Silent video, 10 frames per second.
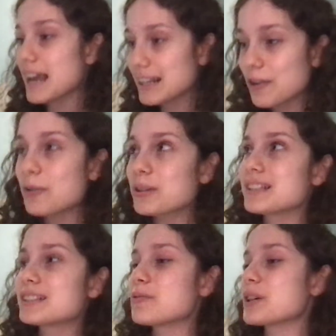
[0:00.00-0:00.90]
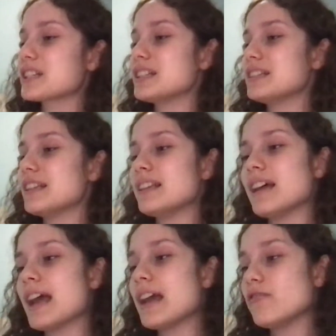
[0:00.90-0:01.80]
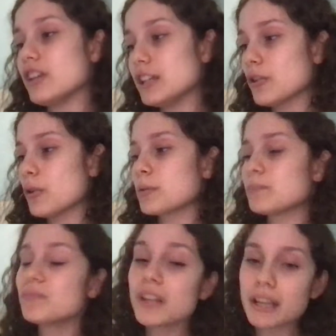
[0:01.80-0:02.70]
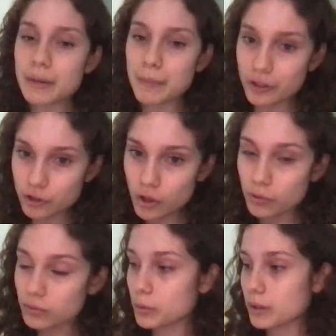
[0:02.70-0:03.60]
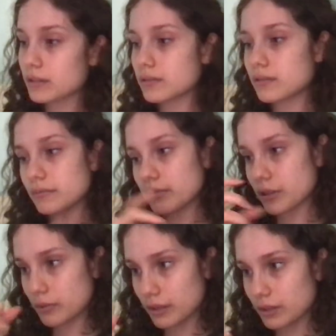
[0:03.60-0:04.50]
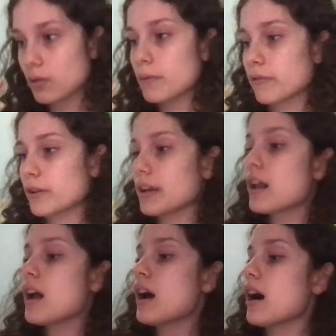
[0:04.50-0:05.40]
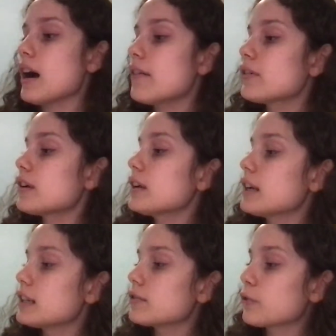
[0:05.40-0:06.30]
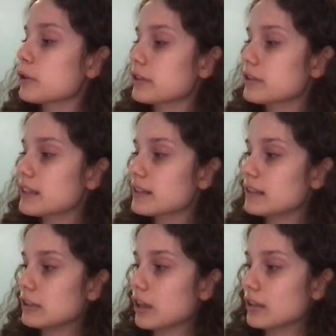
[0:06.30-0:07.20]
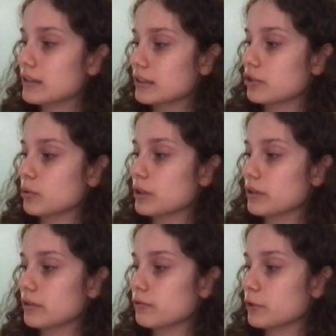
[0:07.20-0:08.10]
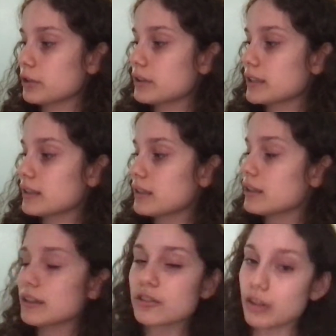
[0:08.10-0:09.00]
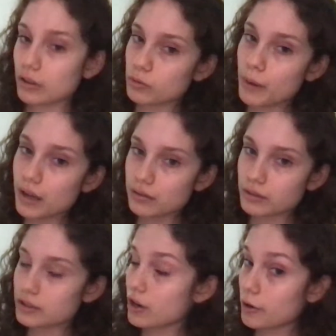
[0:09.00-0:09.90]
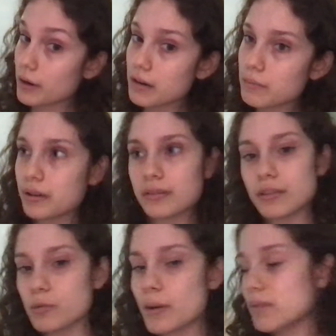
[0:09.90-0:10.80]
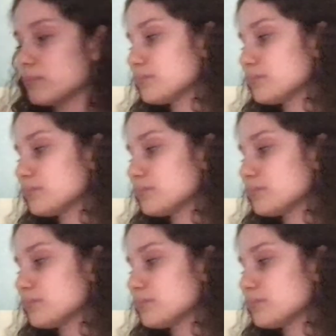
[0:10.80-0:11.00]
node isn't working, then the AV node can make a show. So it takes over for it. However, it's 40 to 60, not 60 to 100. 40 to 60, it's not too bad. It's not great, but it's not too bad.